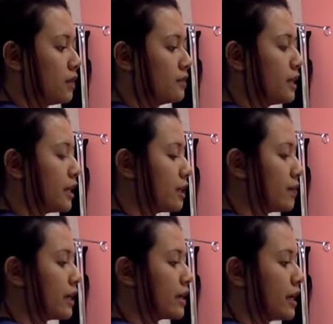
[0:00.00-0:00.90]
Take your
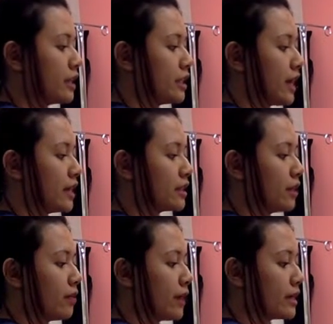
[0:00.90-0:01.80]
medication as
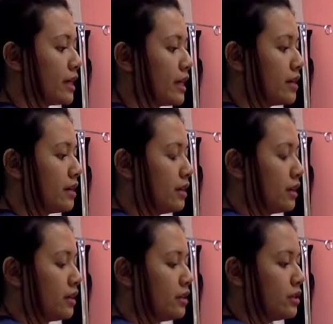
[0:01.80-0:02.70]
directed.
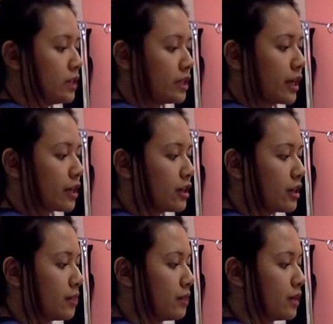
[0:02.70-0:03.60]
You should check
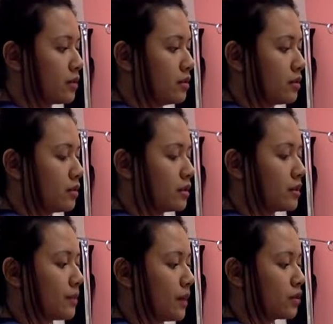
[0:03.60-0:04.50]
your blood glucose
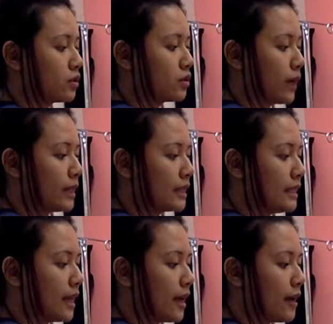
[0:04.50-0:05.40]
about twice a
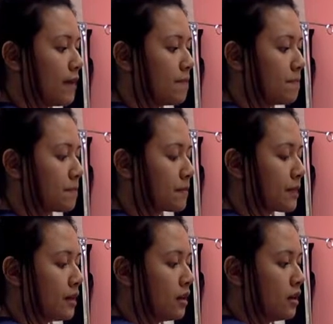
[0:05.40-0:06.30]
day.
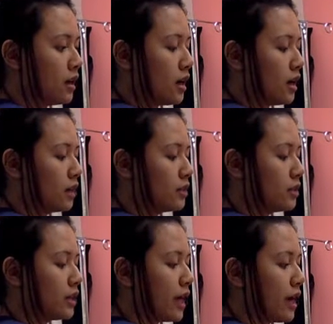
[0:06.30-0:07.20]
You
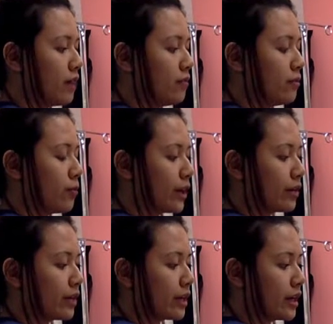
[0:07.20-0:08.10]
should have
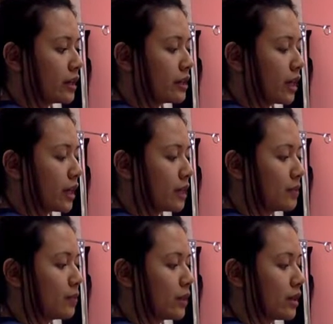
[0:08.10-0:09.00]
regular
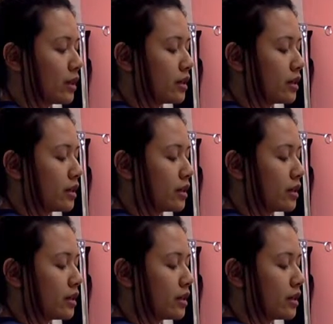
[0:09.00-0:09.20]
checkups with your